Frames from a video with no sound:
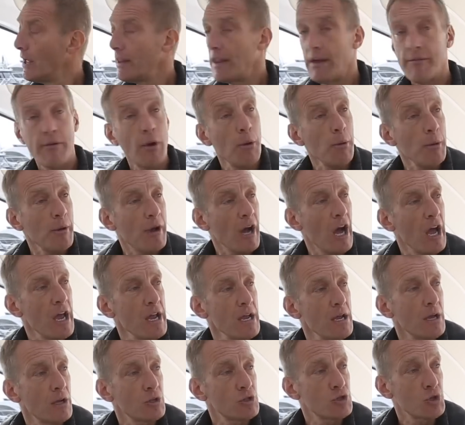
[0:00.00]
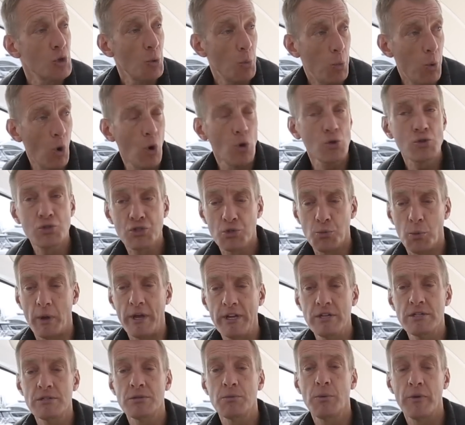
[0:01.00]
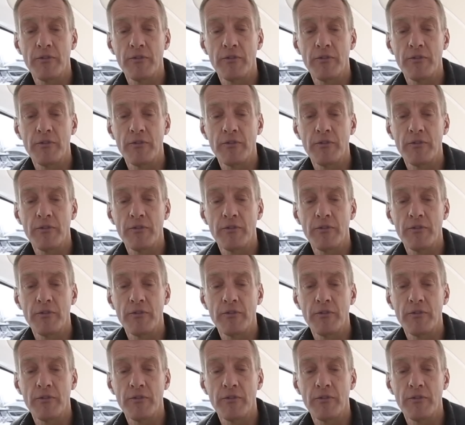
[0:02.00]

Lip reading: Now when we're going towards the wind,